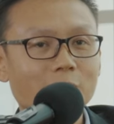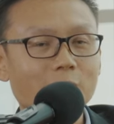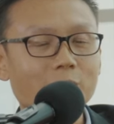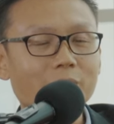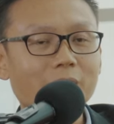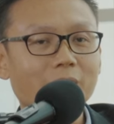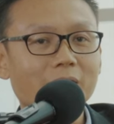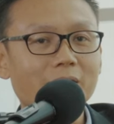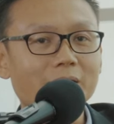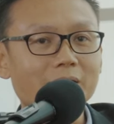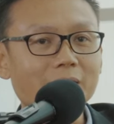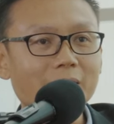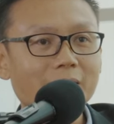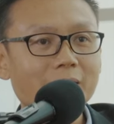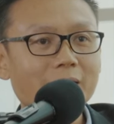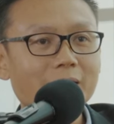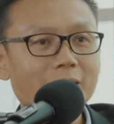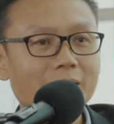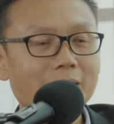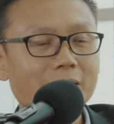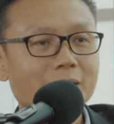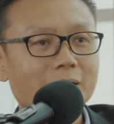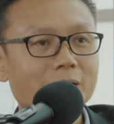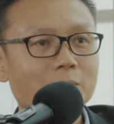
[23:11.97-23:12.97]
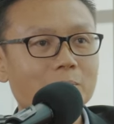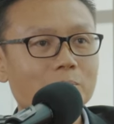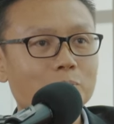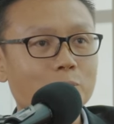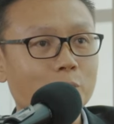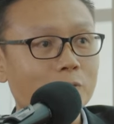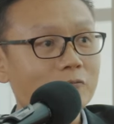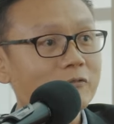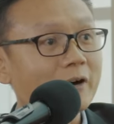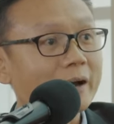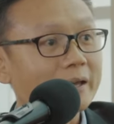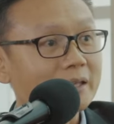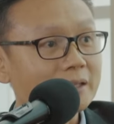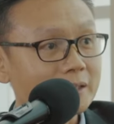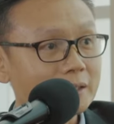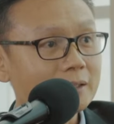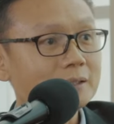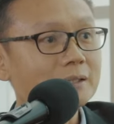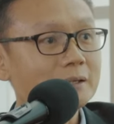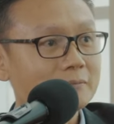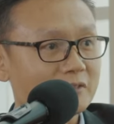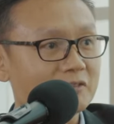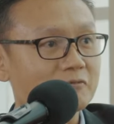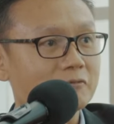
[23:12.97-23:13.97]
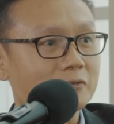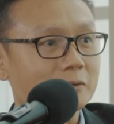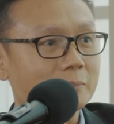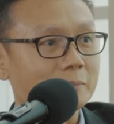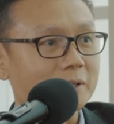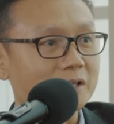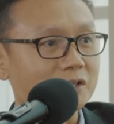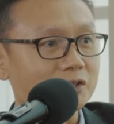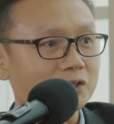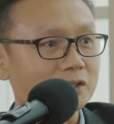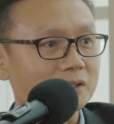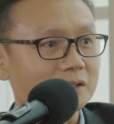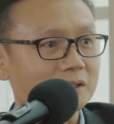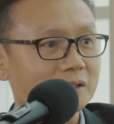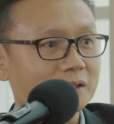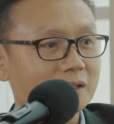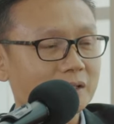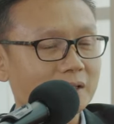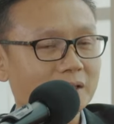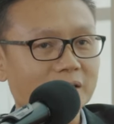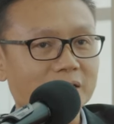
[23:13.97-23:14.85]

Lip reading: We are there providing them information,